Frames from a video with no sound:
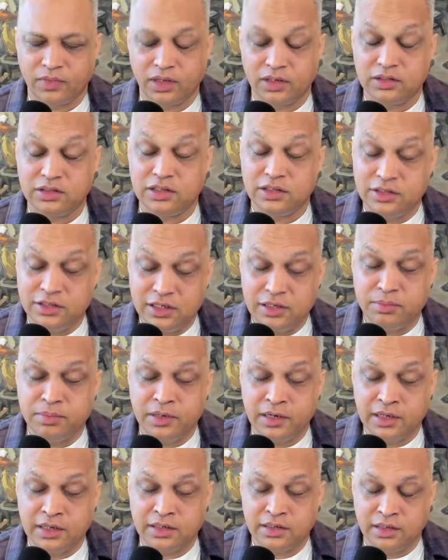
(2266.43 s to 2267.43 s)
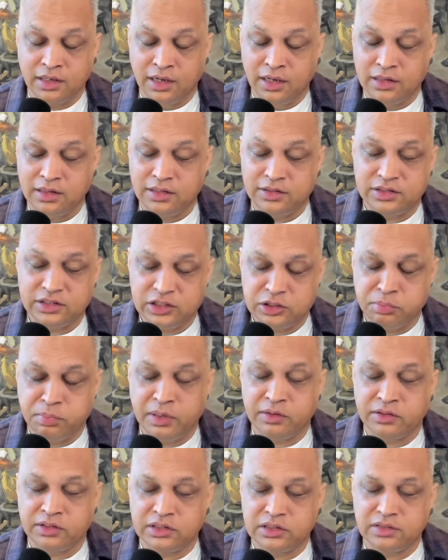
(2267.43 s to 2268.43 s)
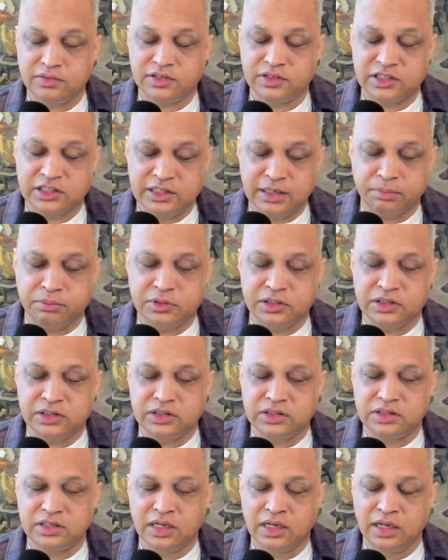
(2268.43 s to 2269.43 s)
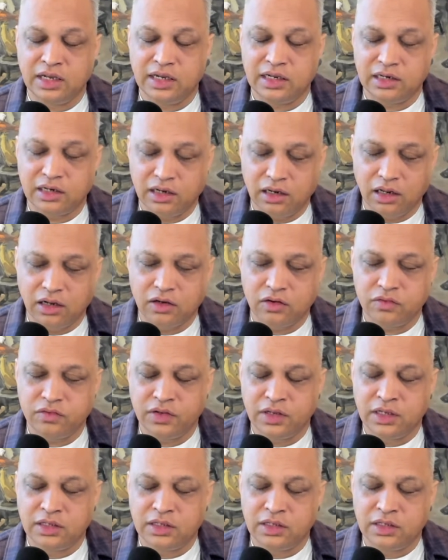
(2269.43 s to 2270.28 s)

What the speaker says: to deepening this experience of acceptance and love